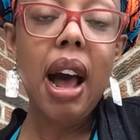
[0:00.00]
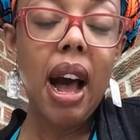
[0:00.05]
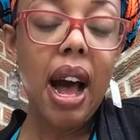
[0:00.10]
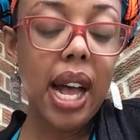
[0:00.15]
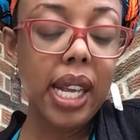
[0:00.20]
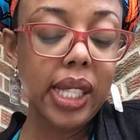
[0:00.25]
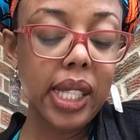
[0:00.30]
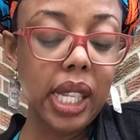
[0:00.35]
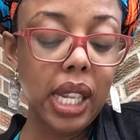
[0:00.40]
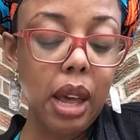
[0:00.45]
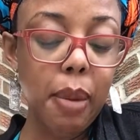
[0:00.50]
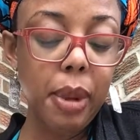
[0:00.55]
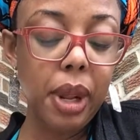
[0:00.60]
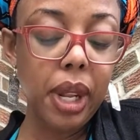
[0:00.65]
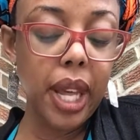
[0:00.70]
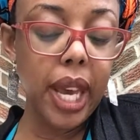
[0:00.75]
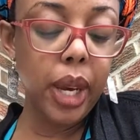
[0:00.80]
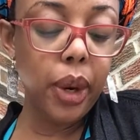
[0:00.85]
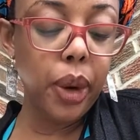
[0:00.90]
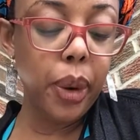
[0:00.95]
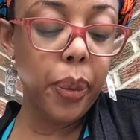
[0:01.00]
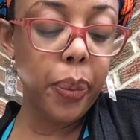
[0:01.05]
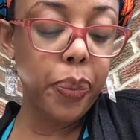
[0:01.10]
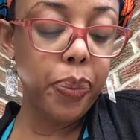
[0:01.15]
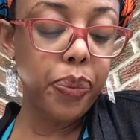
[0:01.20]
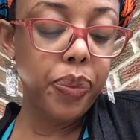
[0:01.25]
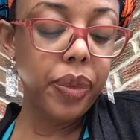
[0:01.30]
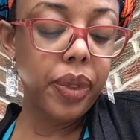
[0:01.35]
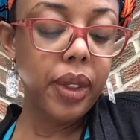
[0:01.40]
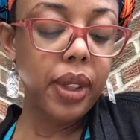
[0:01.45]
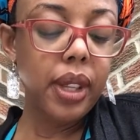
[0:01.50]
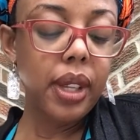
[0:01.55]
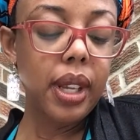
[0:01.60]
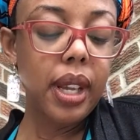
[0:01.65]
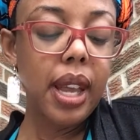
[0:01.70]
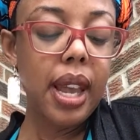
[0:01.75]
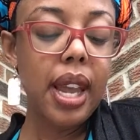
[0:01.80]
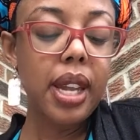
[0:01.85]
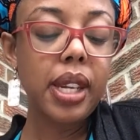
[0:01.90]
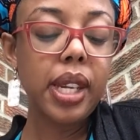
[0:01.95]
Assalamu alaikum,
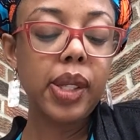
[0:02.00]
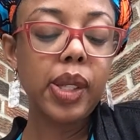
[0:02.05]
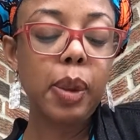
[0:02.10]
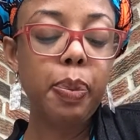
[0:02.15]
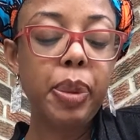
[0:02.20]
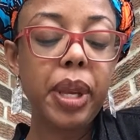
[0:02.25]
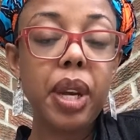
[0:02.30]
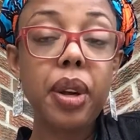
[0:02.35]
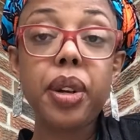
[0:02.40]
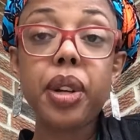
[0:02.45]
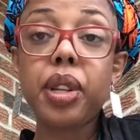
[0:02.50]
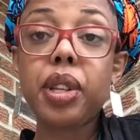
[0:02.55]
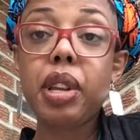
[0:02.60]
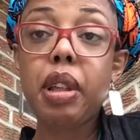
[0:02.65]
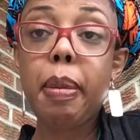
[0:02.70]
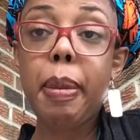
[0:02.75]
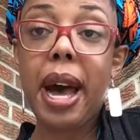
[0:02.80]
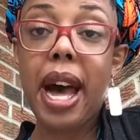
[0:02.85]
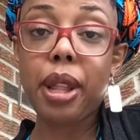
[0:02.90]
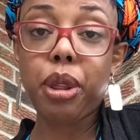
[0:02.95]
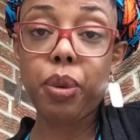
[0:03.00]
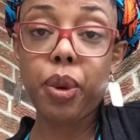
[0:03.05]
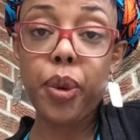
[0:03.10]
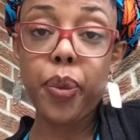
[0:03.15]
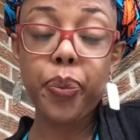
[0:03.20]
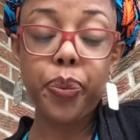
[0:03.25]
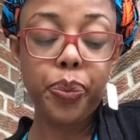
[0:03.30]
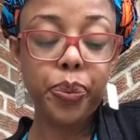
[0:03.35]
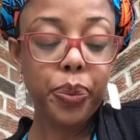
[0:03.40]
and disappeared into the bathroom.